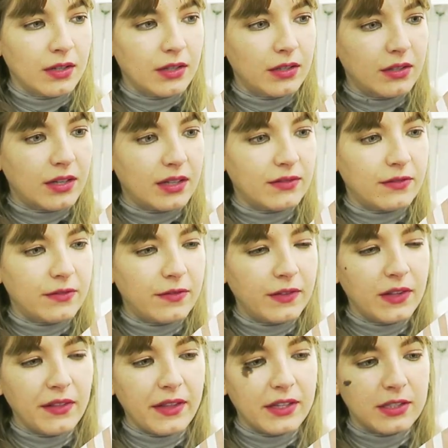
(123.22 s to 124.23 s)
You can
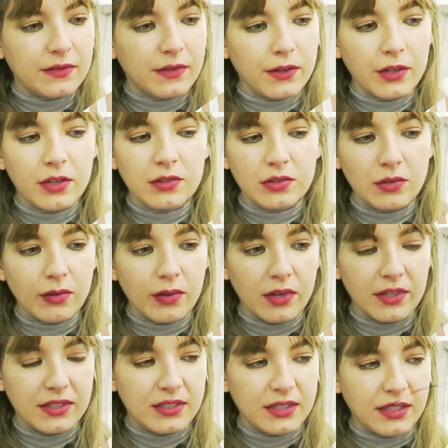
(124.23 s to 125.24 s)
feel that it's very good
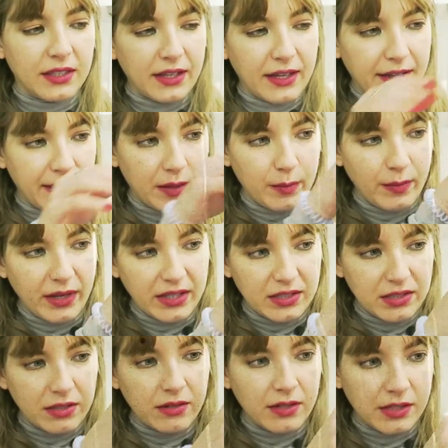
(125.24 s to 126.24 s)
quality, and the
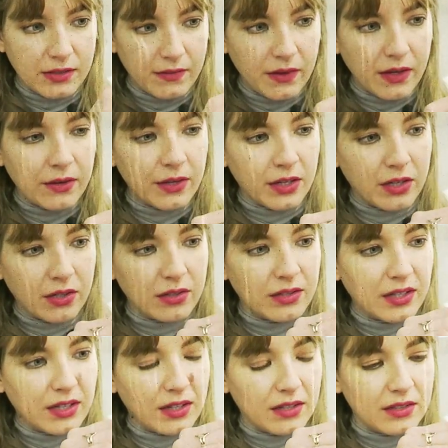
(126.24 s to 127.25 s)
pattern is very
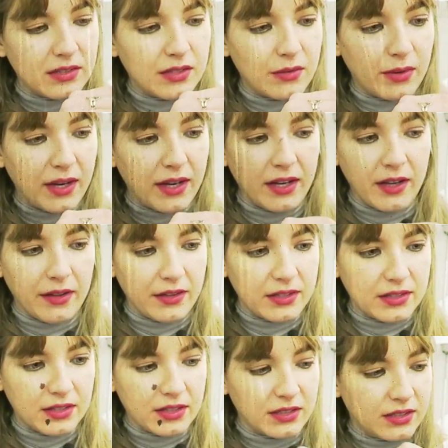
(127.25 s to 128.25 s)
good. I can see right now the
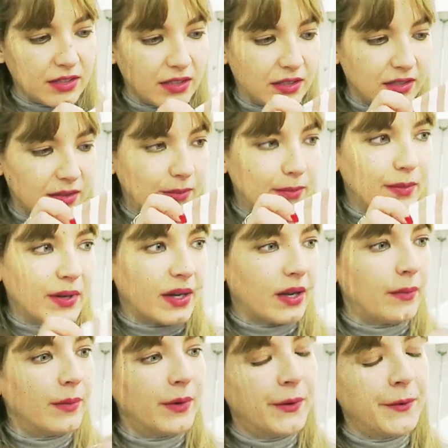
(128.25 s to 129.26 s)
stitching is
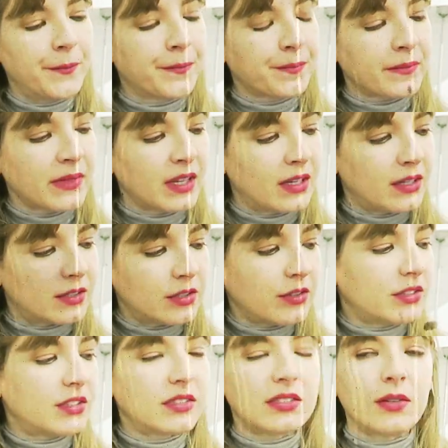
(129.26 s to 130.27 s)
impeccable. So
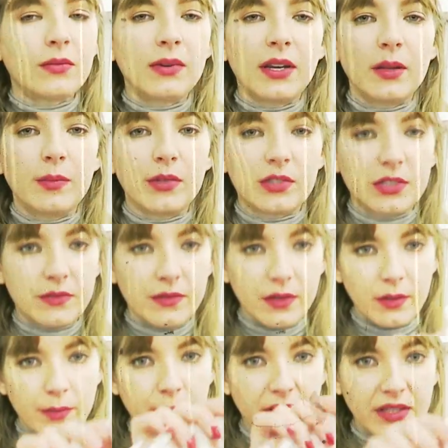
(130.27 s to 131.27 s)
it's just a really
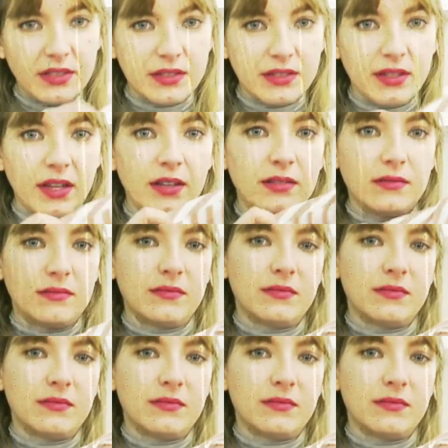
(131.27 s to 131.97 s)
beautiful piece that,